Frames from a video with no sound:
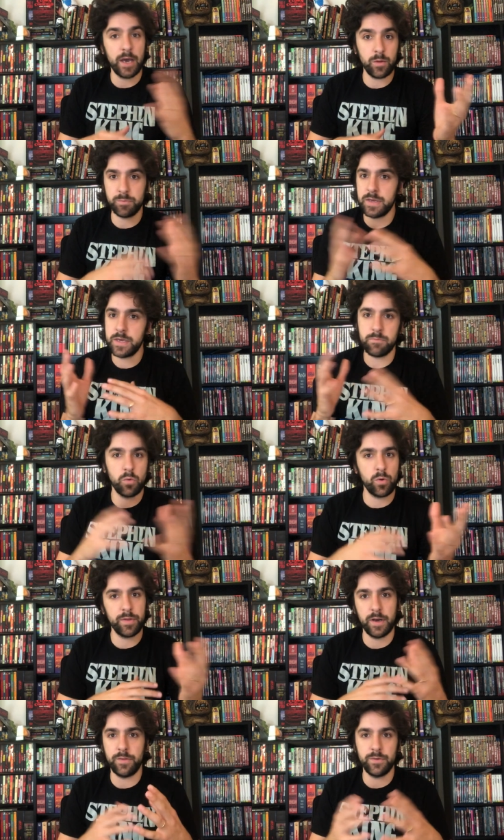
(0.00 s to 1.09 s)
help me more
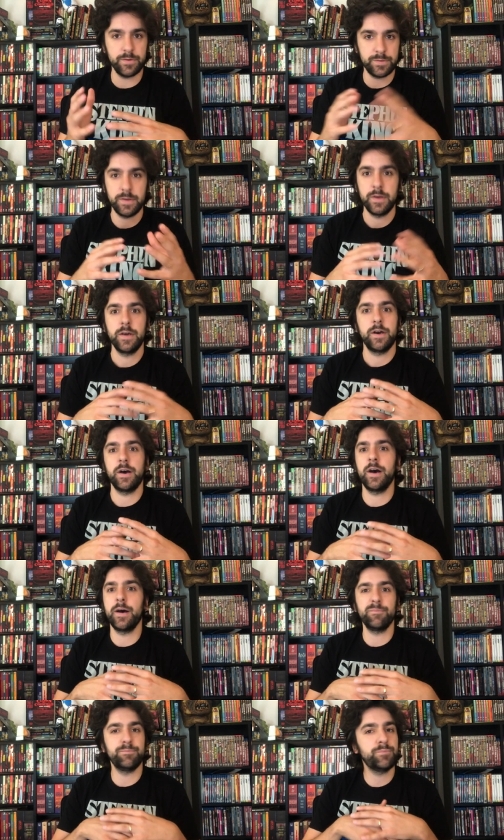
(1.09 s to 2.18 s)
than others,
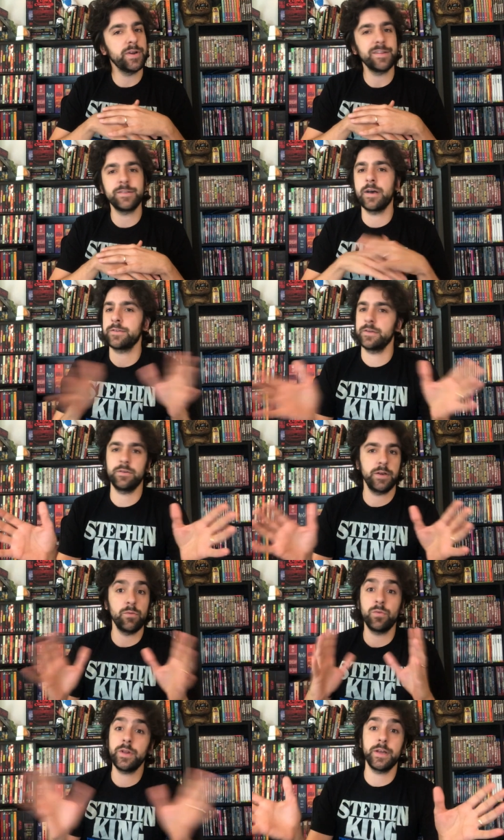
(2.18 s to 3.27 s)
um, but it doesn't,
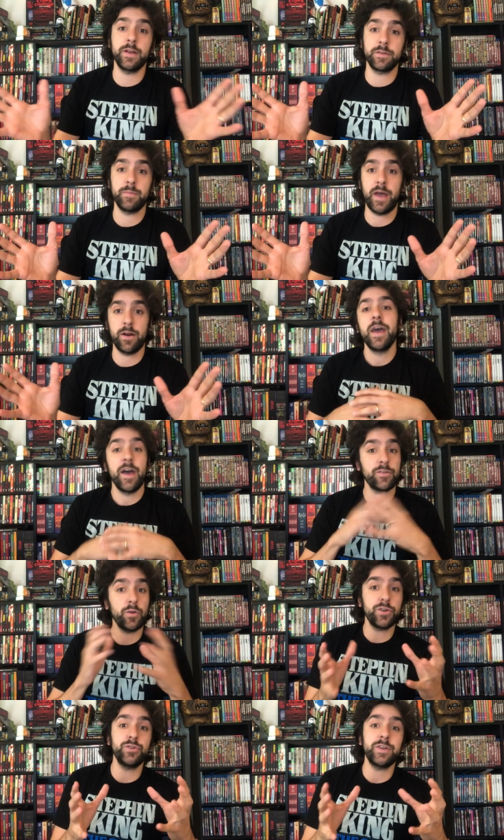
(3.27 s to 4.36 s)
it really doesn't matter. As
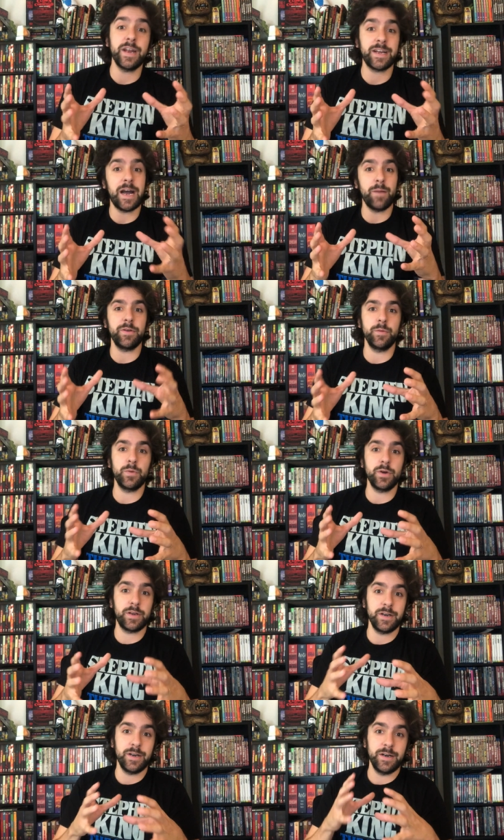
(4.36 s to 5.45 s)
long as you get a copy of the
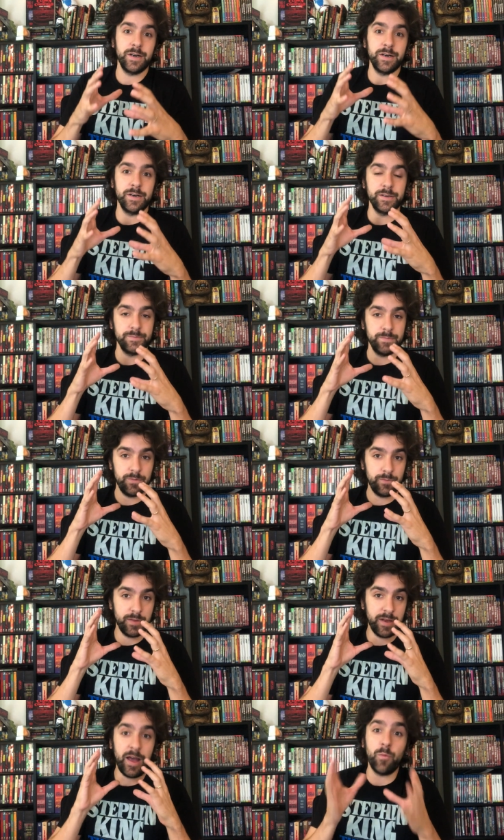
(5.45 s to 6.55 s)
book, uh,
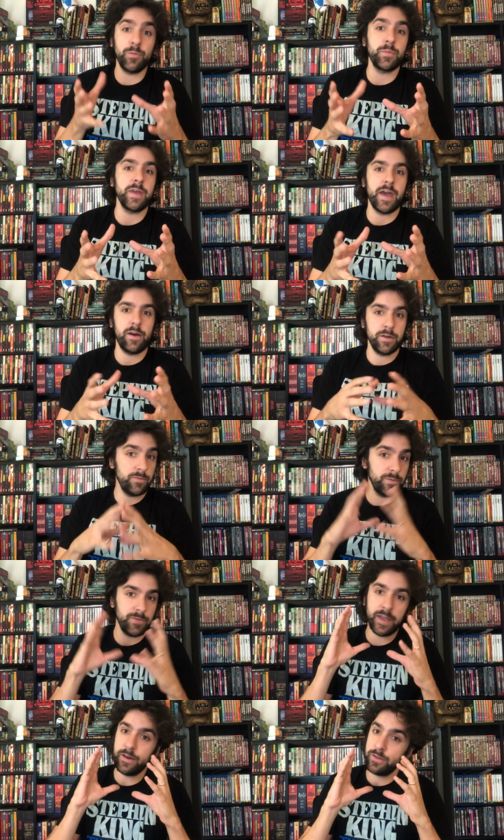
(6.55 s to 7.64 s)
it, it, helps me out. Even if
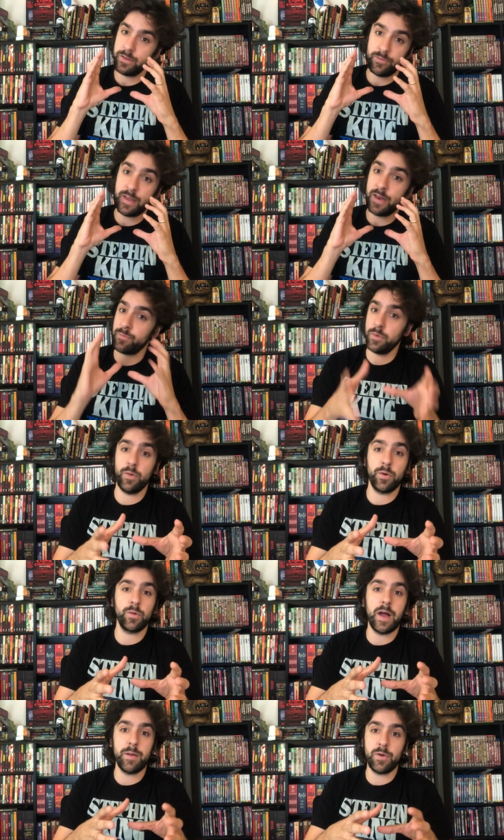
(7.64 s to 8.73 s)
you get it, if you get it from your
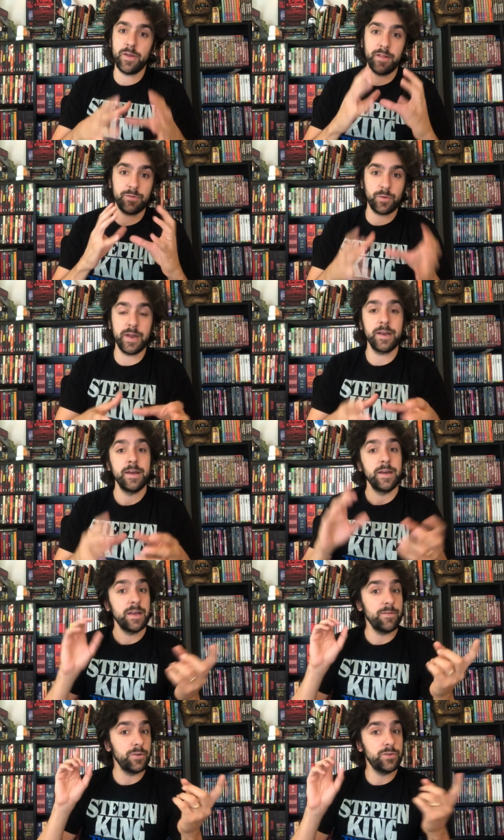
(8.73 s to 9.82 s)
local library, that's great.
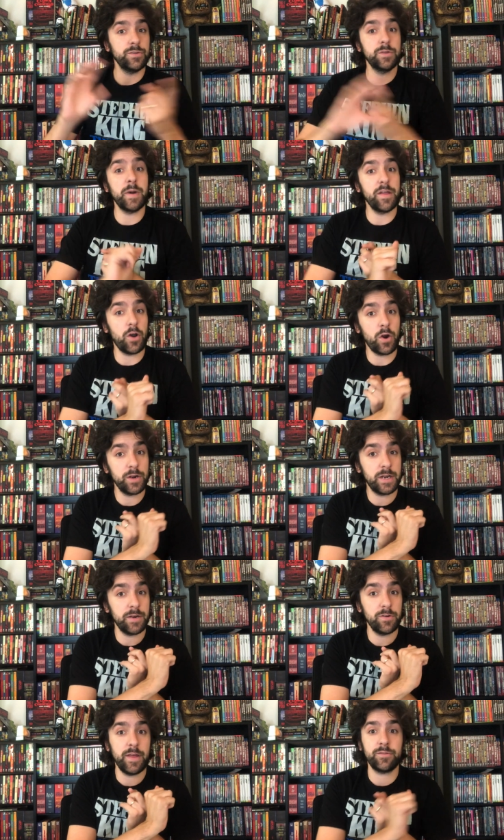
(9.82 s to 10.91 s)
If you choose to buy the
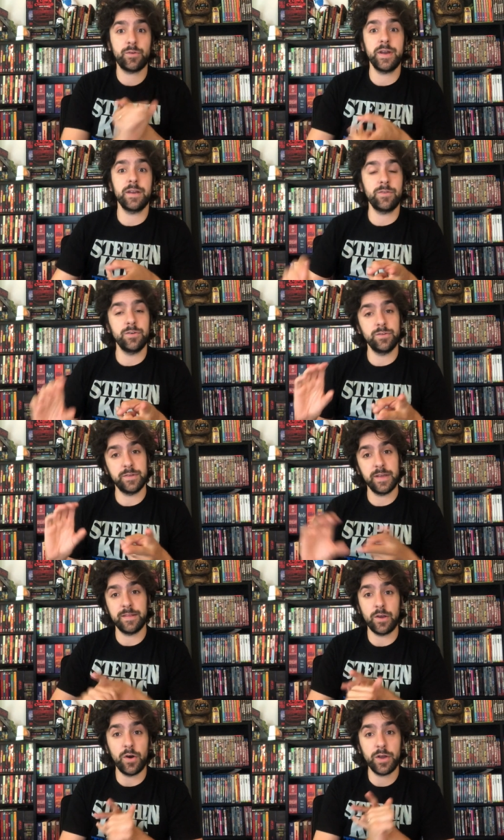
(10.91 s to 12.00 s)
hardcover, that's great. If you choose to get
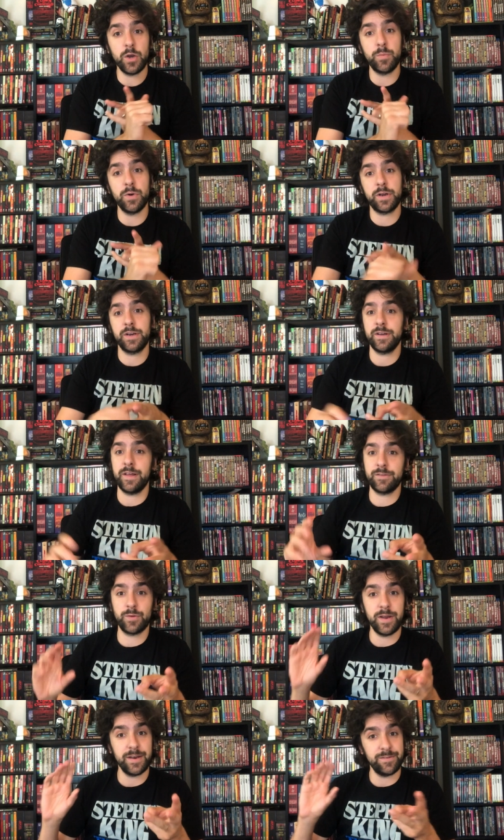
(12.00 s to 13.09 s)
the audiobook, that's
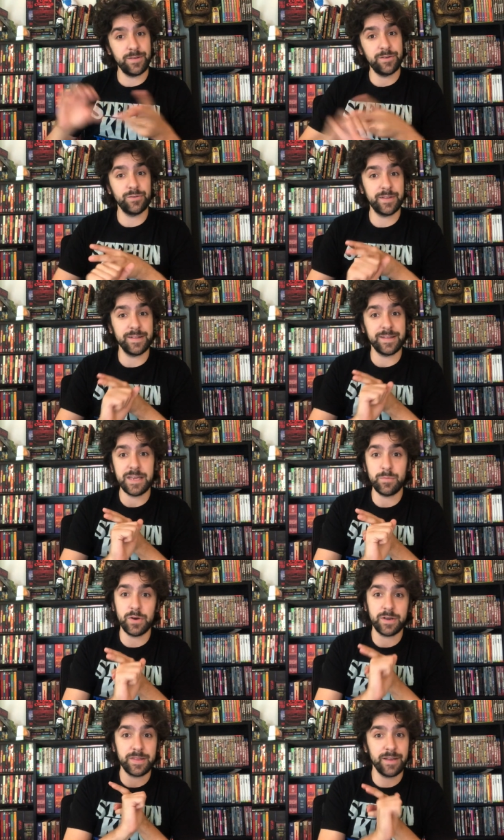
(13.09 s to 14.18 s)
great. If you choose to get the
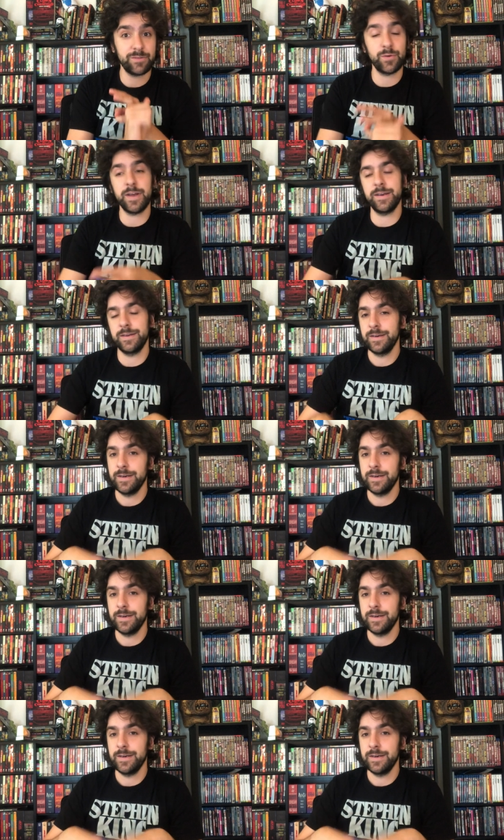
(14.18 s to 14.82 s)
ebook, that's great.